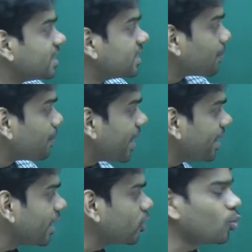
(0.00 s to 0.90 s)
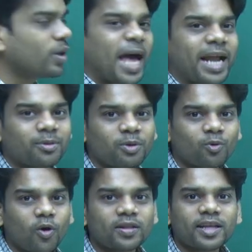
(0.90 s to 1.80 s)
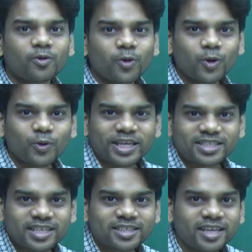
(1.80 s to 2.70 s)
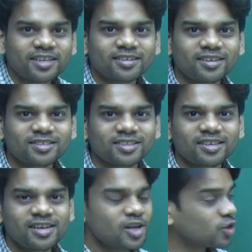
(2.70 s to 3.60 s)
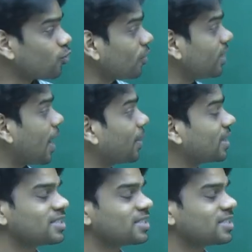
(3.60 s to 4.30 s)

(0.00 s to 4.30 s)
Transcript: separated through a diathermic wall, they are going to exchange heat energy. So what will happen?